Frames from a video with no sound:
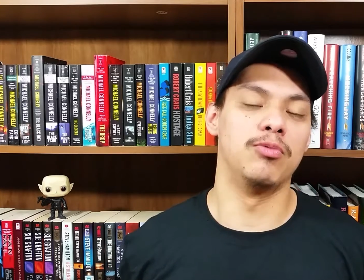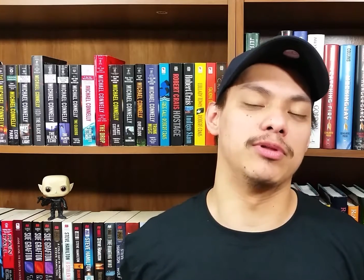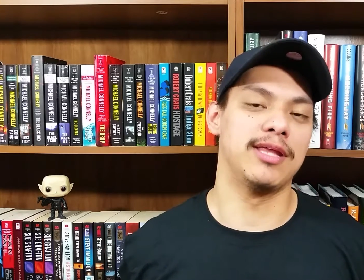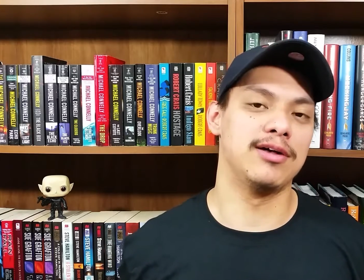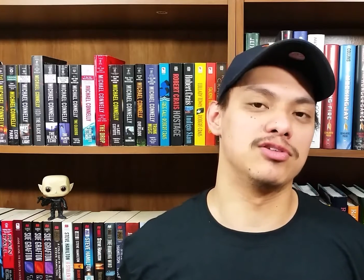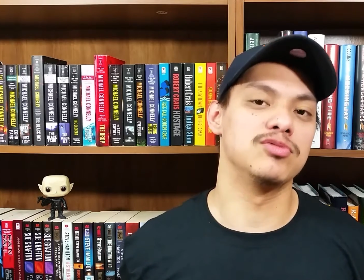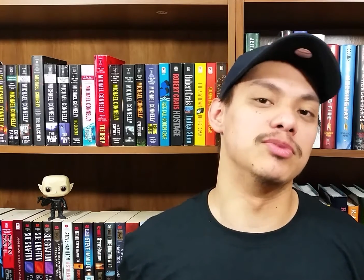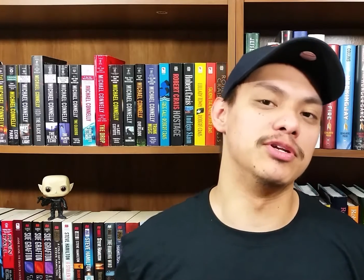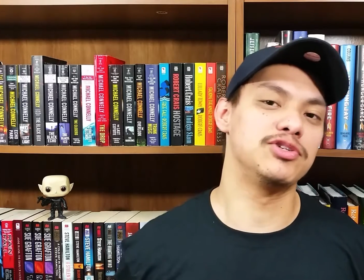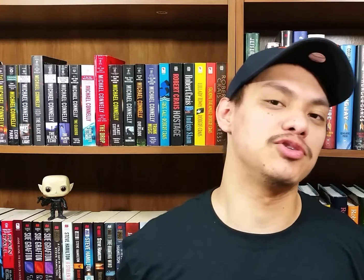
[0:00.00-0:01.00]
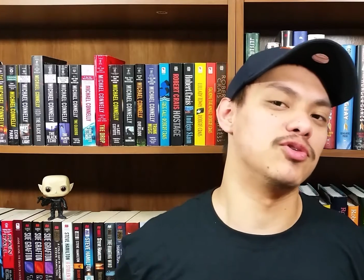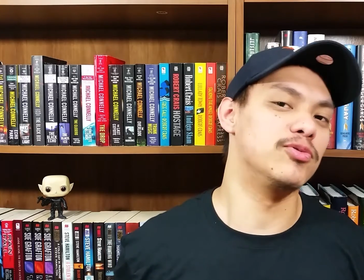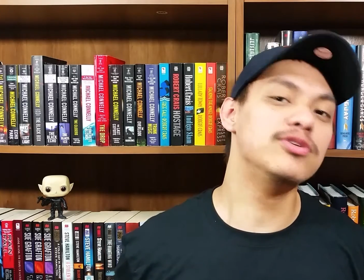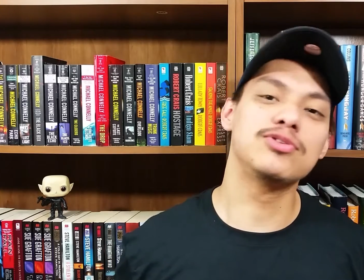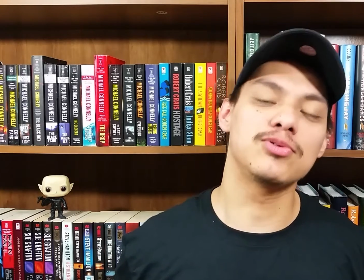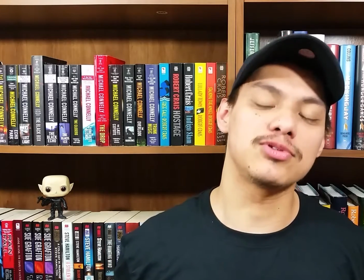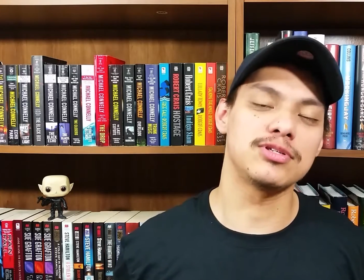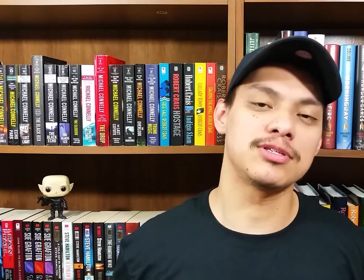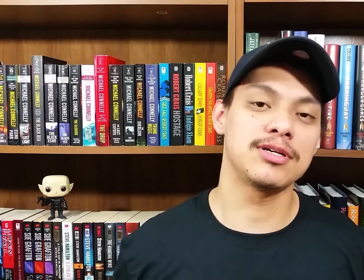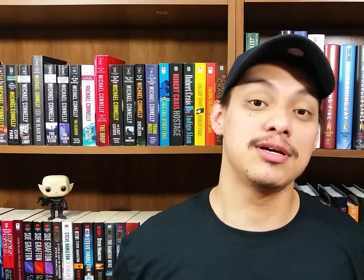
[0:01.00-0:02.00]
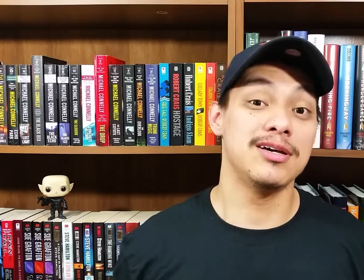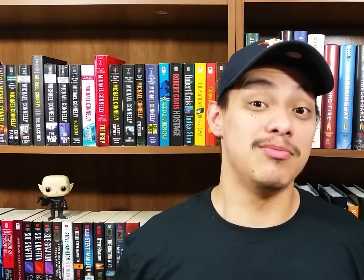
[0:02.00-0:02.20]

without some additional resources,